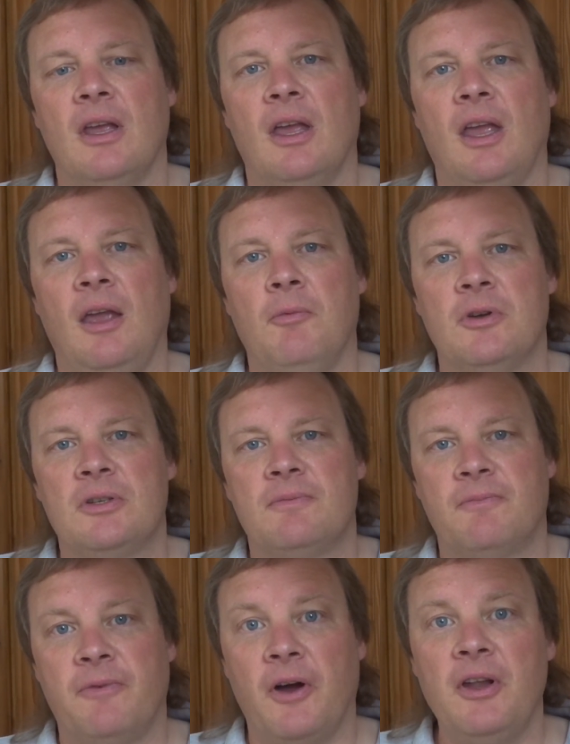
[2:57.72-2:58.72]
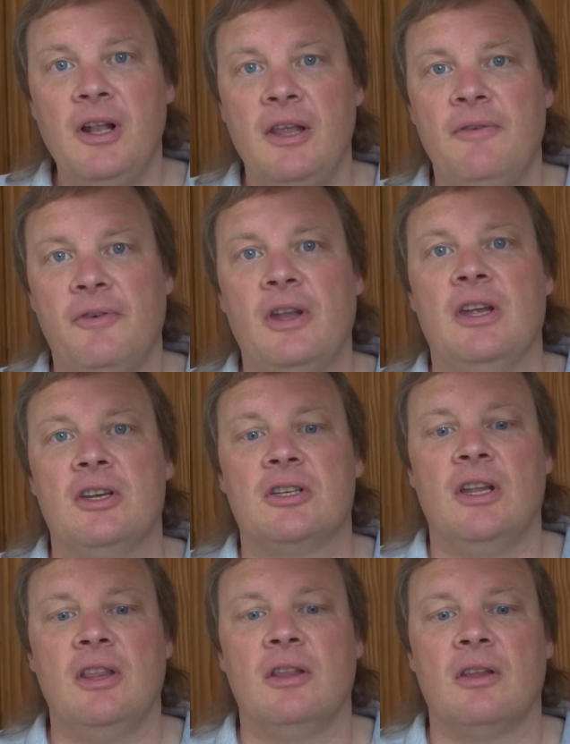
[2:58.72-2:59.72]
It was finally finished
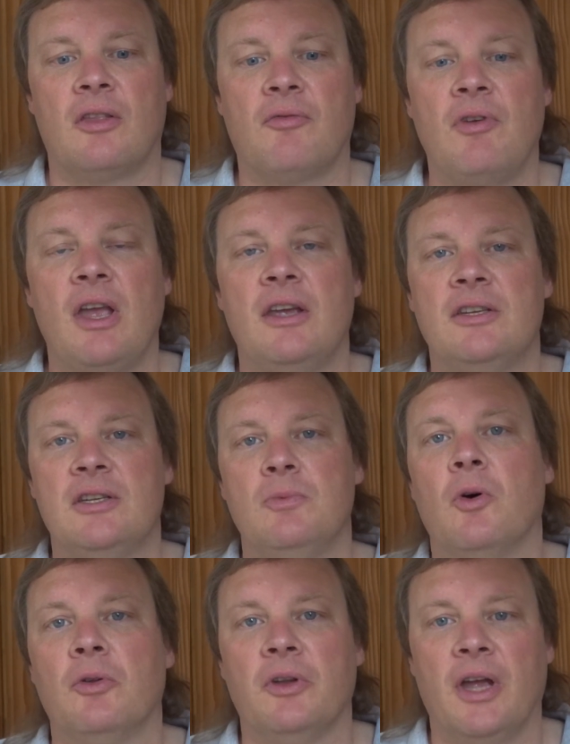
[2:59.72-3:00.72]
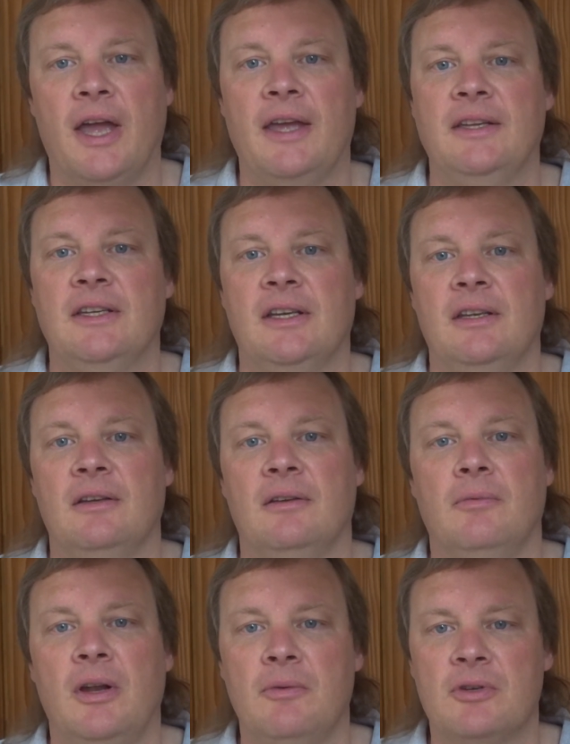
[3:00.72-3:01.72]
in 381 AD,
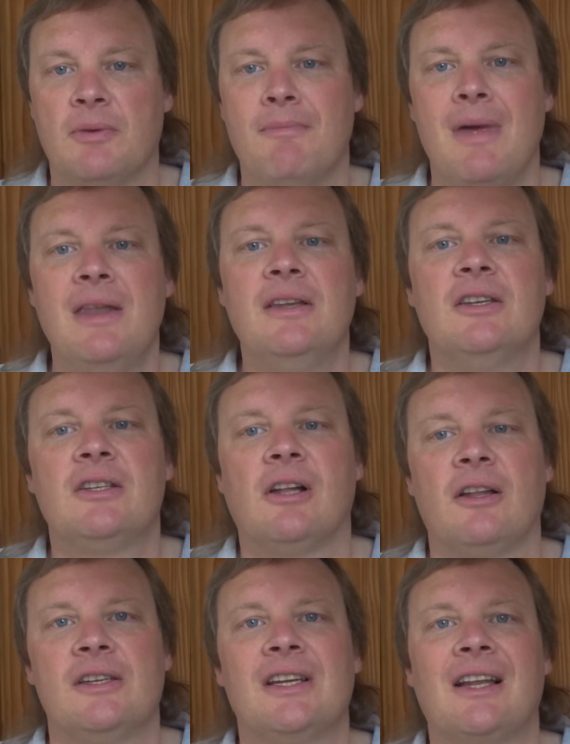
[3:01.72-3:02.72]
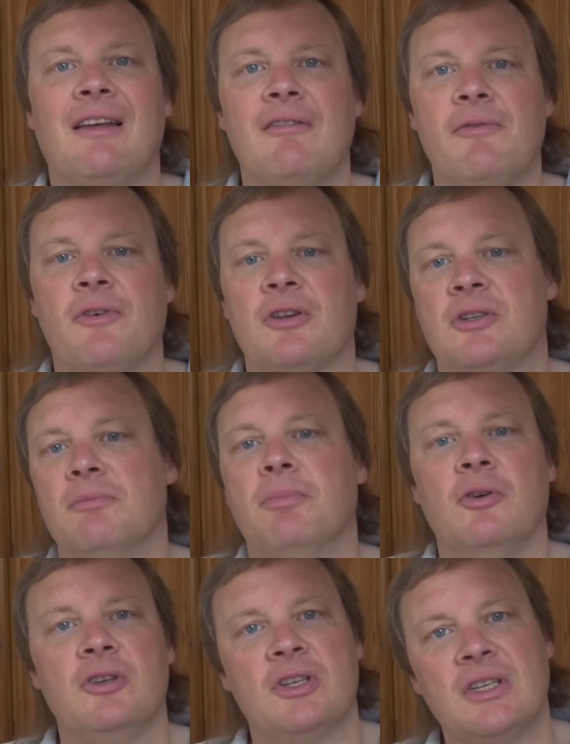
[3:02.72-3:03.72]
when it was amended slightly to clarify some
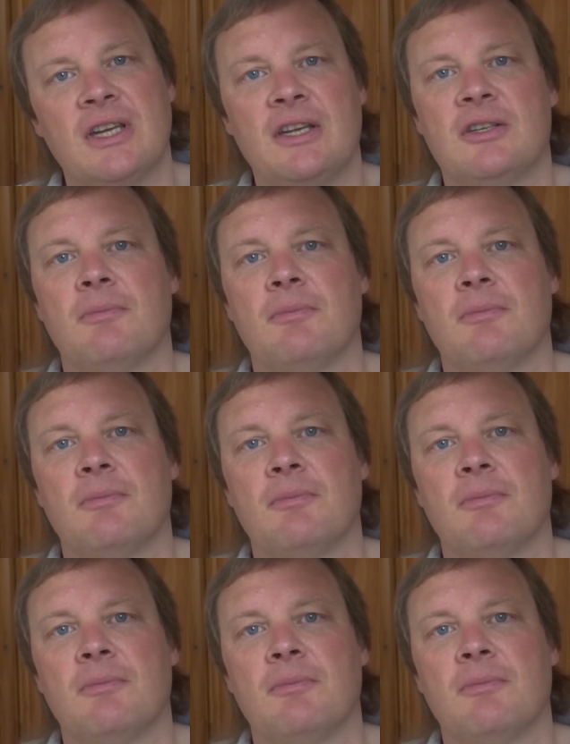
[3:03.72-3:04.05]
points and take some